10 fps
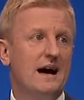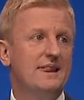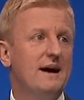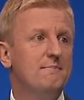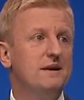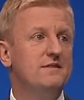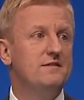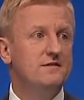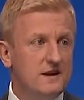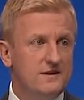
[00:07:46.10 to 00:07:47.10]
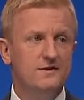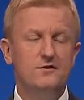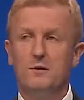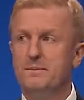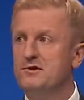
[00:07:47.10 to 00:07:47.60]
And that means
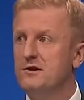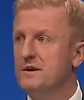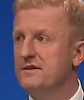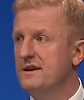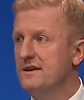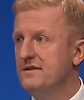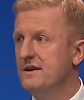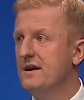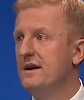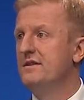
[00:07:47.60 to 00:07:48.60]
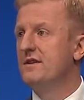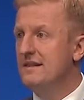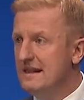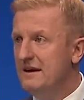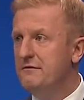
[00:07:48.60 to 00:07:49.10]
decent opportunities to
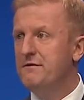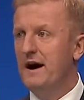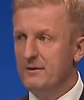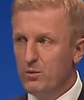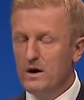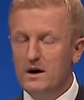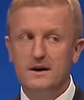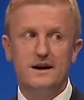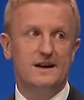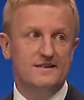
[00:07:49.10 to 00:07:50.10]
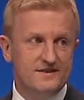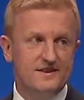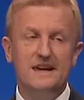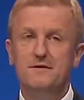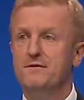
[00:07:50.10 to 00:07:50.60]
live and work in
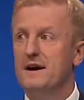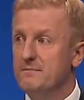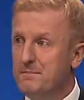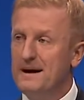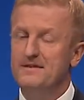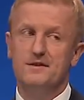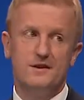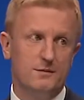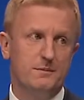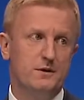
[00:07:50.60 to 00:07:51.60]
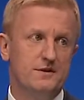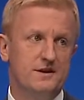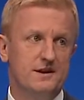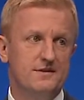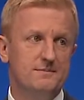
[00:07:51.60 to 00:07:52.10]
safe and pleasant
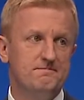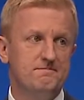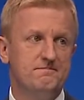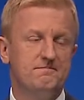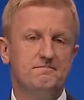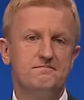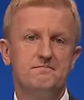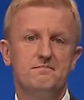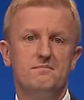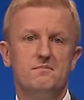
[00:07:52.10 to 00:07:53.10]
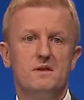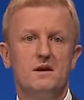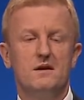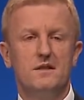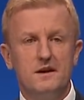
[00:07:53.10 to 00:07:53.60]
communities.
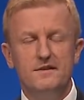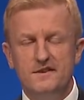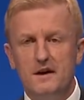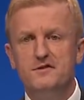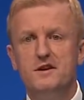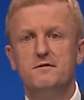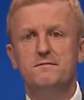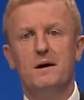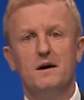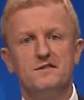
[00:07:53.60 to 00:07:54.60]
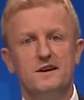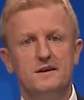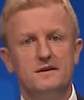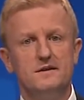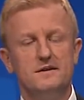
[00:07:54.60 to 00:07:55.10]
The Conservative
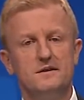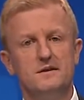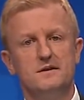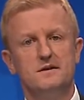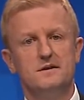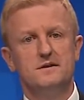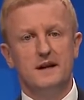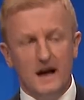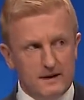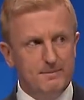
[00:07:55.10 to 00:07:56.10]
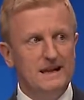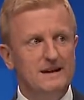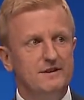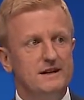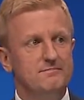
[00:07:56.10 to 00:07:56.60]
Party that I
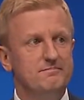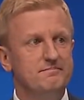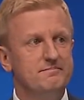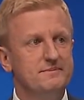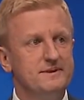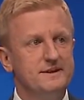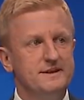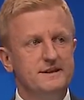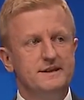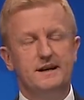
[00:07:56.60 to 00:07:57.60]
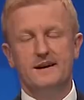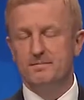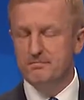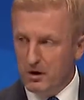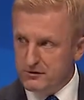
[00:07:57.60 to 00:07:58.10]
believe in
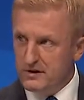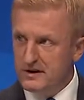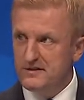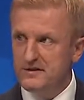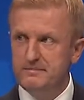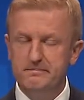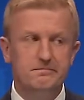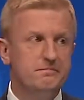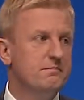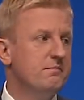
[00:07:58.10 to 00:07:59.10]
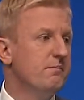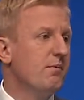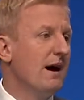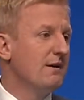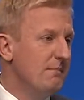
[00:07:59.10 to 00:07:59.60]
is moderate,
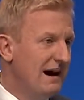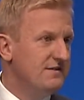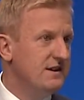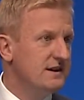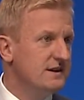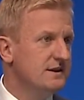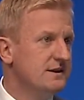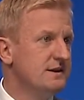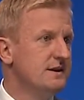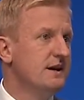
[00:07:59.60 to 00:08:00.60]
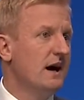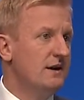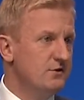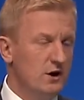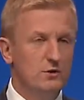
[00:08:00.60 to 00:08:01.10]
pragmatic,
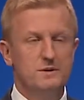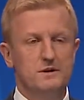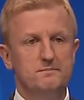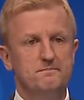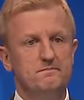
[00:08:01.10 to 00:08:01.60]
and open.